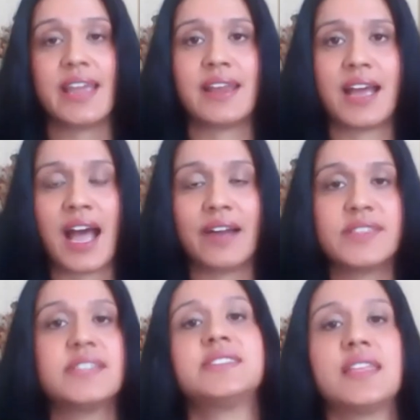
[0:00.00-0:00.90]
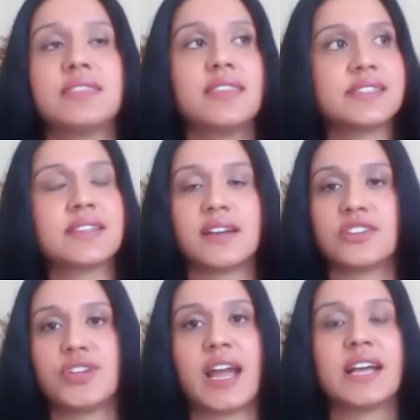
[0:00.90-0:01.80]
and I have to say this
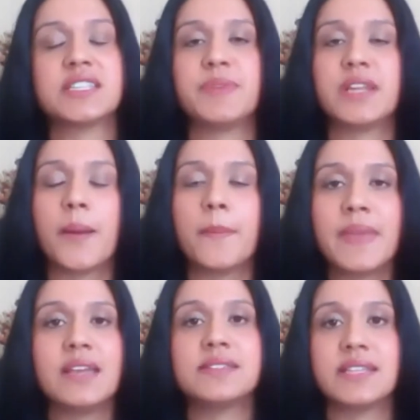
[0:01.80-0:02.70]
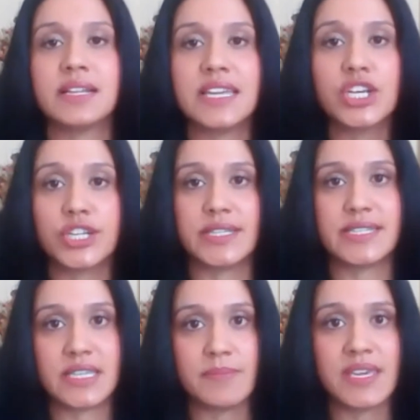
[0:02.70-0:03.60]
country has been amazingly good
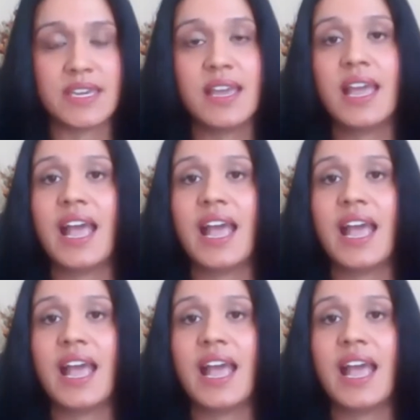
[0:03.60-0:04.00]
to me,